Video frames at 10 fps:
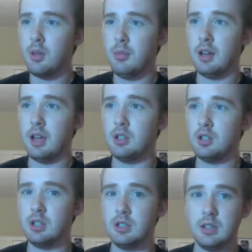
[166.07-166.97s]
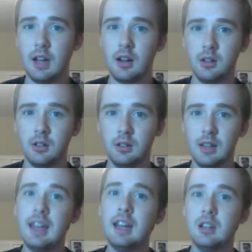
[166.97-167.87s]
because she's got her
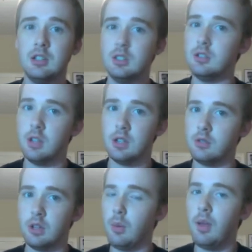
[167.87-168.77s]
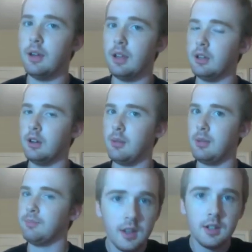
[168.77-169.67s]
lane and she does really well in it, you know what I mean?